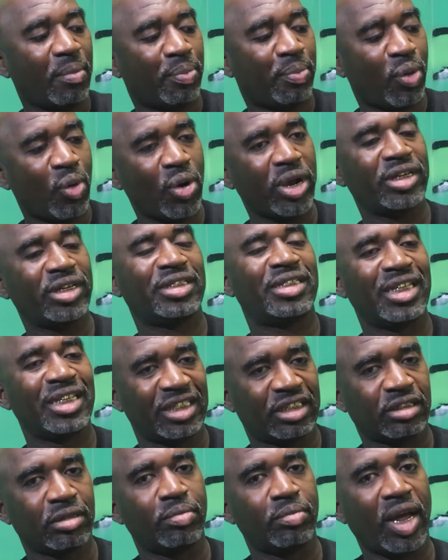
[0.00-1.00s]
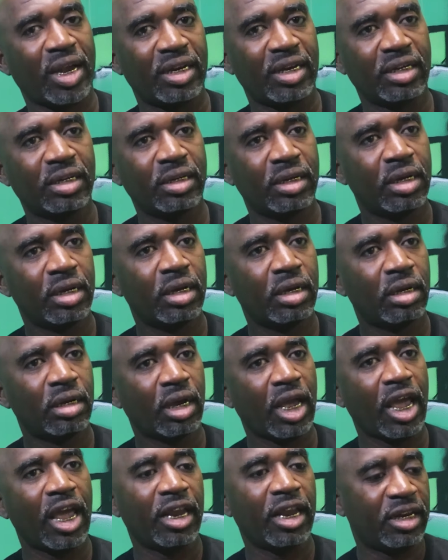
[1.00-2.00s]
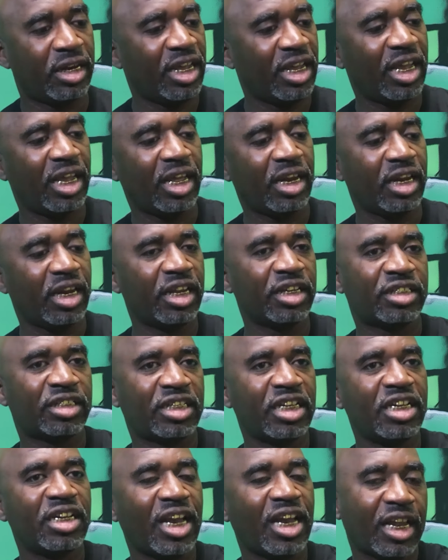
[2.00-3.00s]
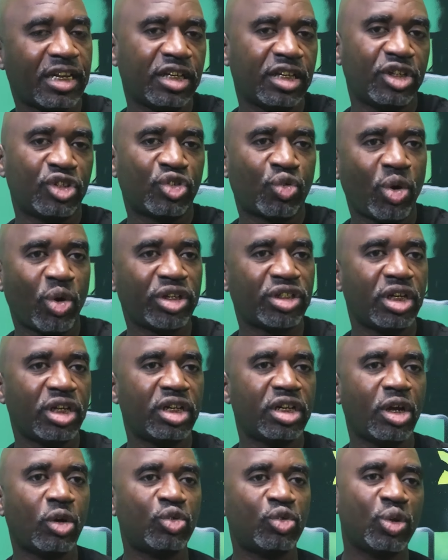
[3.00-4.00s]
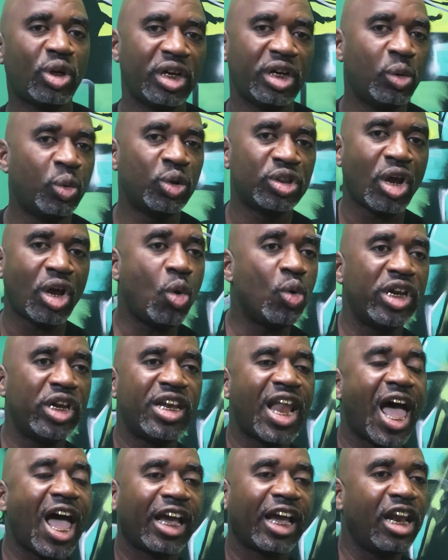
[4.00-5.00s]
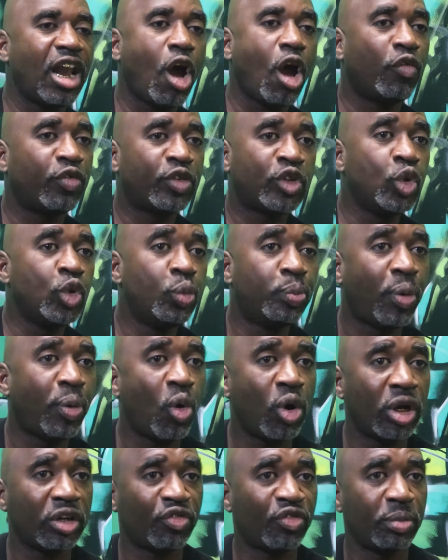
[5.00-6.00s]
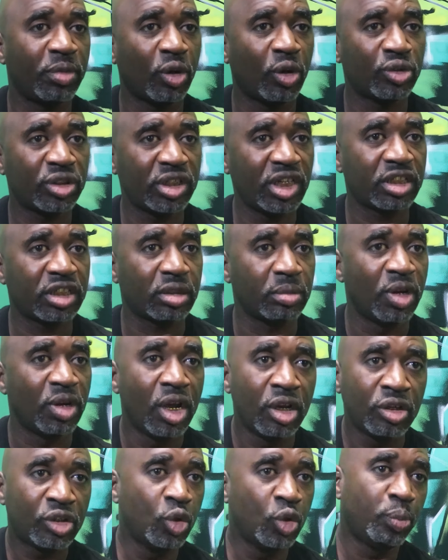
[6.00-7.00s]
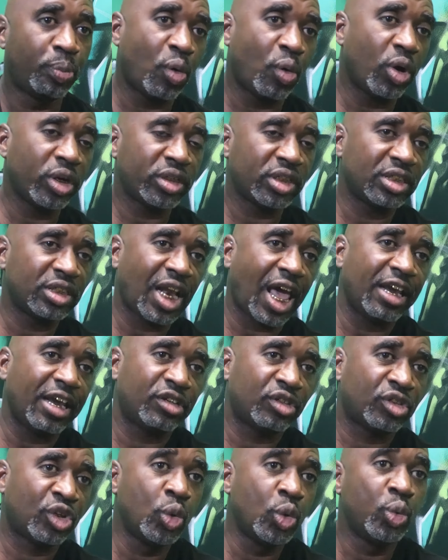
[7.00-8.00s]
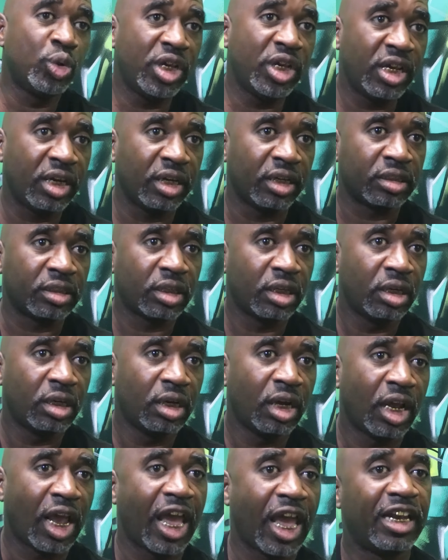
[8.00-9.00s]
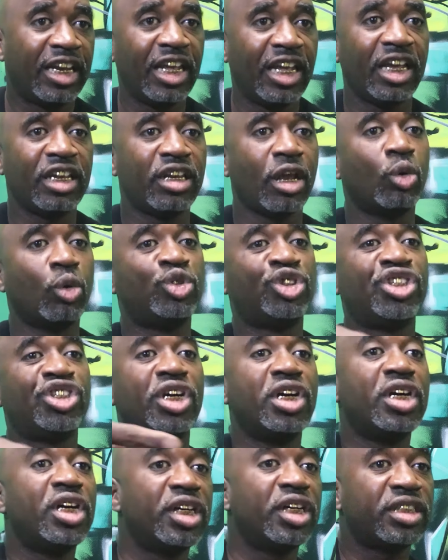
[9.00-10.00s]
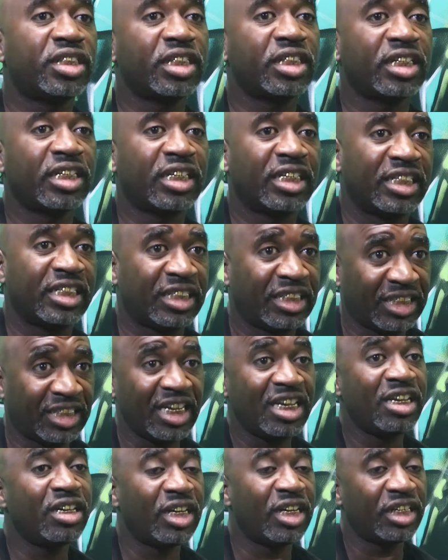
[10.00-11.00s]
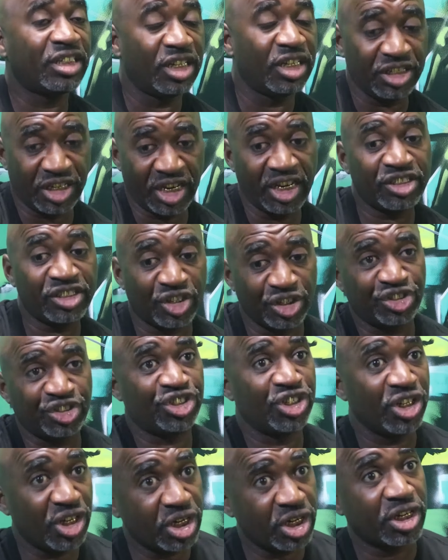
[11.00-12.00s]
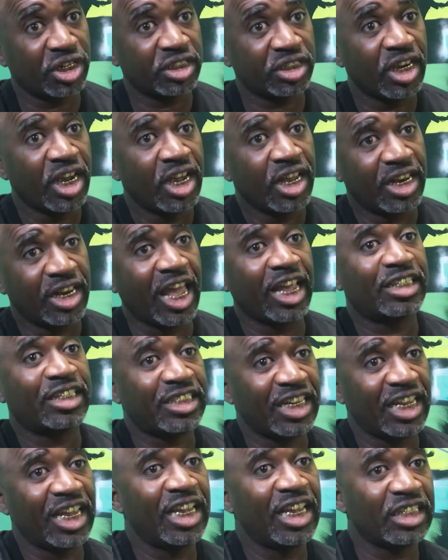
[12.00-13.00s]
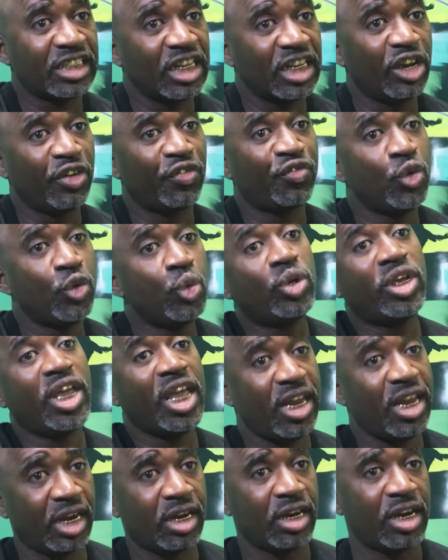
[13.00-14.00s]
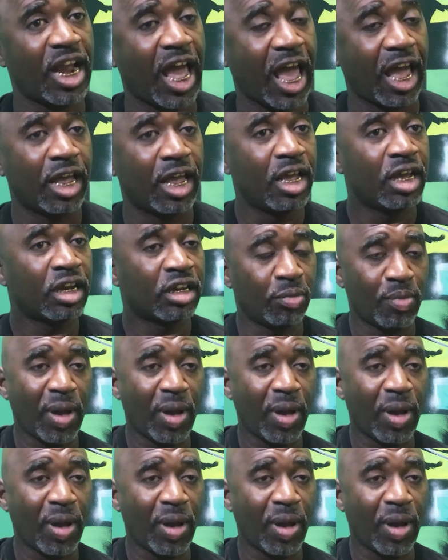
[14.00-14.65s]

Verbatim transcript: by a point system, my nigga. And then it's still at the discretion of your judge. It was only knocking off two points from your system. Two points is like two years. And so, then your judge still, it's the judge that says if you get it or not.